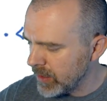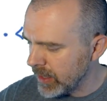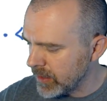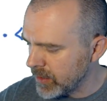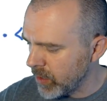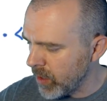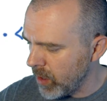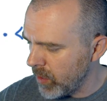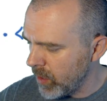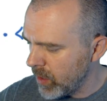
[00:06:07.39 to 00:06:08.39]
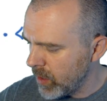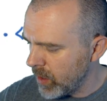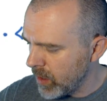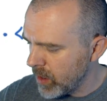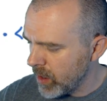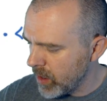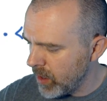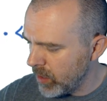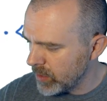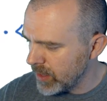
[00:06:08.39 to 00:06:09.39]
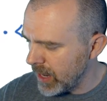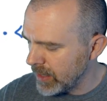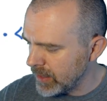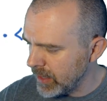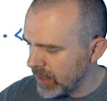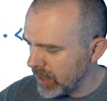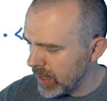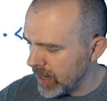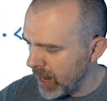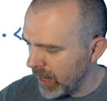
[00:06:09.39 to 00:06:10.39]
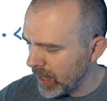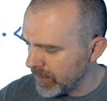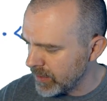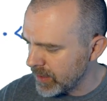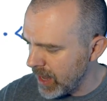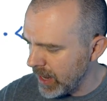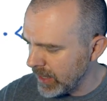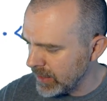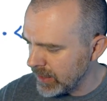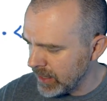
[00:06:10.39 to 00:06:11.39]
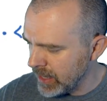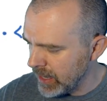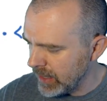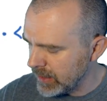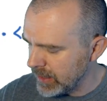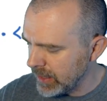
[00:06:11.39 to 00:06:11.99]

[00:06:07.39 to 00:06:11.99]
That's 0 cosine t negative sine t